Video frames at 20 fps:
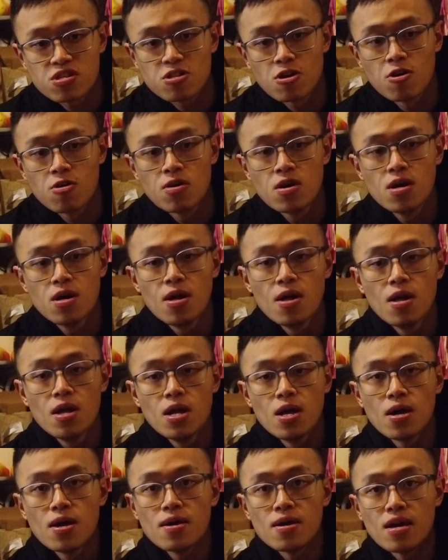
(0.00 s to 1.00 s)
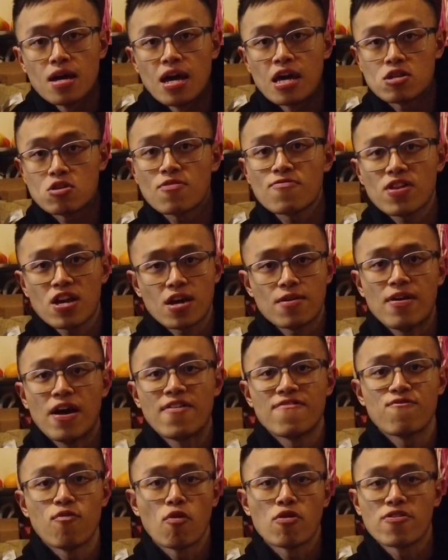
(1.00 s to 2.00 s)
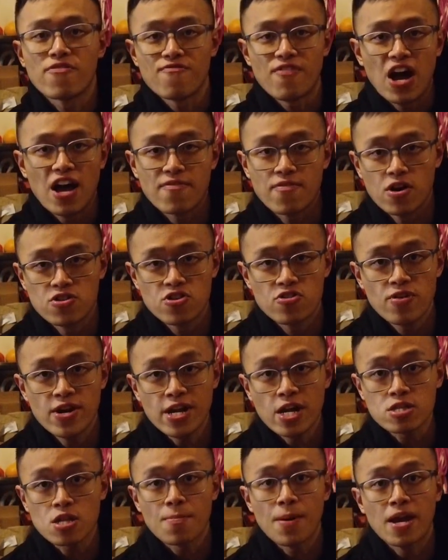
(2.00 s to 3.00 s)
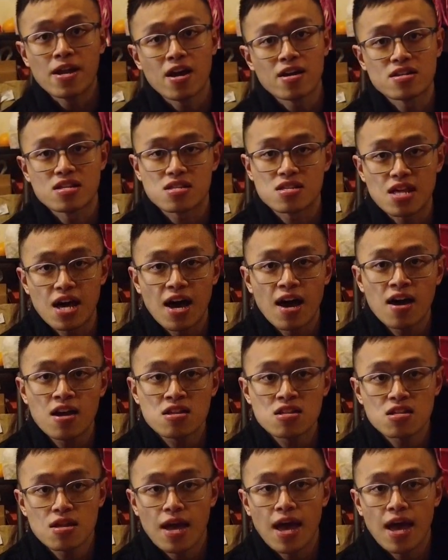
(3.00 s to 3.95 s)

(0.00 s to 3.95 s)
So it's sort of like around 400 to 500 right now, depending on the size,